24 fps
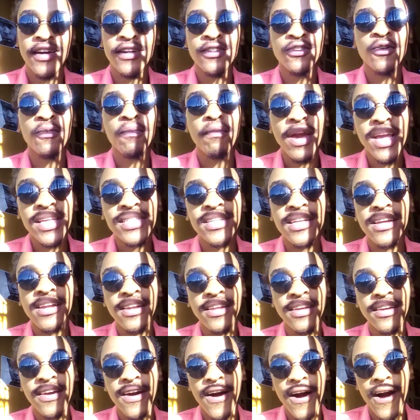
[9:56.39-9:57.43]
So
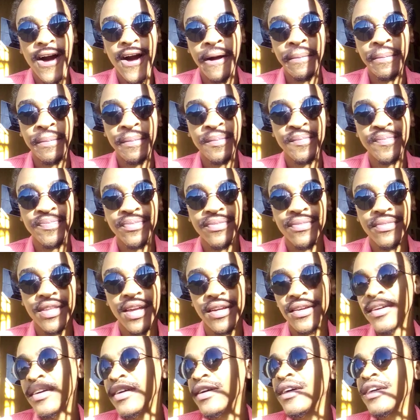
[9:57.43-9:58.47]
basically,
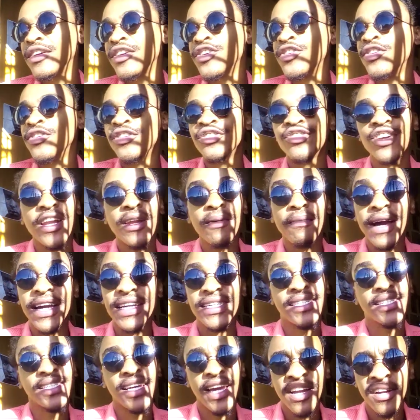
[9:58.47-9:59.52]
you're trying to buy
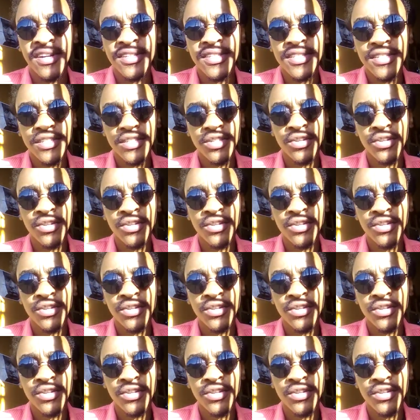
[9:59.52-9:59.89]
shares,